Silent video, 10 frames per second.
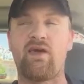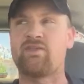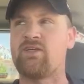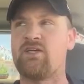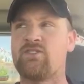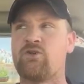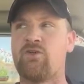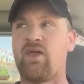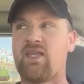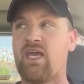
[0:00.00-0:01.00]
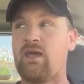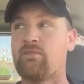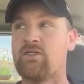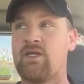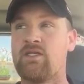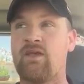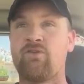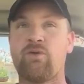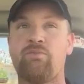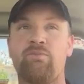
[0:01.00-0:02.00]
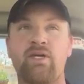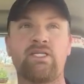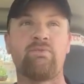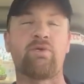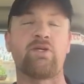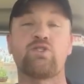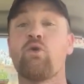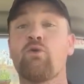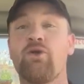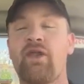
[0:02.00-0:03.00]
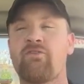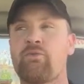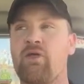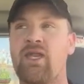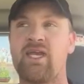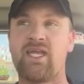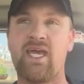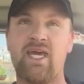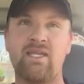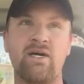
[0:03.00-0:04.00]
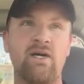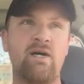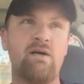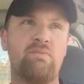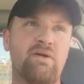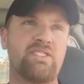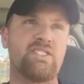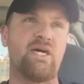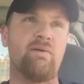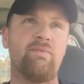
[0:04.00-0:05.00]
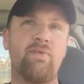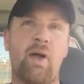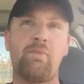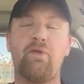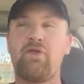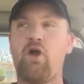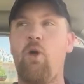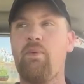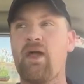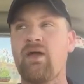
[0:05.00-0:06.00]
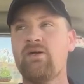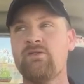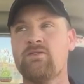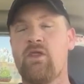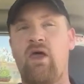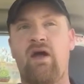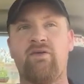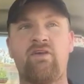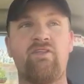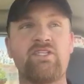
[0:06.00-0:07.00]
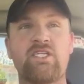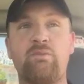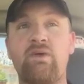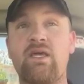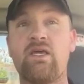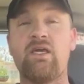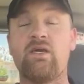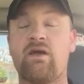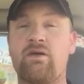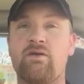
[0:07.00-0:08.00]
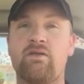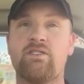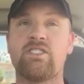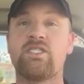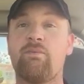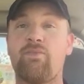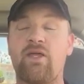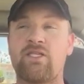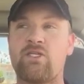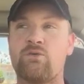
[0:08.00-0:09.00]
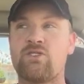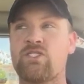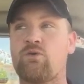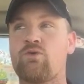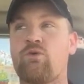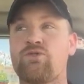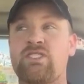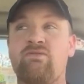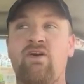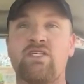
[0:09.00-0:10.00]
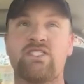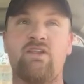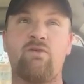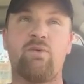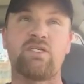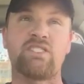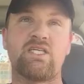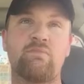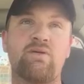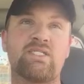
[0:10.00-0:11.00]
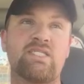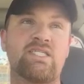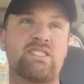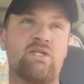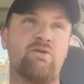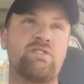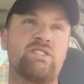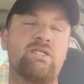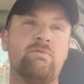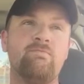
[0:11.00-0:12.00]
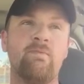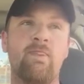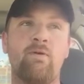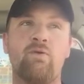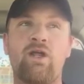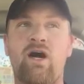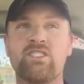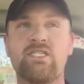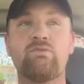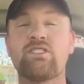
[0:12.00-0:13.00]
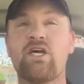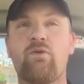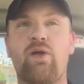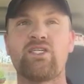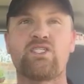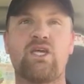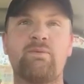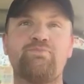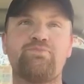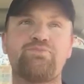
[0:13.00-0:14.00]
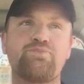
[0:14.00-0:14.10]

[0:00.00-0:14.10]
that uh, during that game and, and, never picked up the controller and never played it again. But um, I'm really hoping uh, that this could be something to do with Stone Cold Steve Austin in the wrestling business. You know, it's when Austin was done wrestling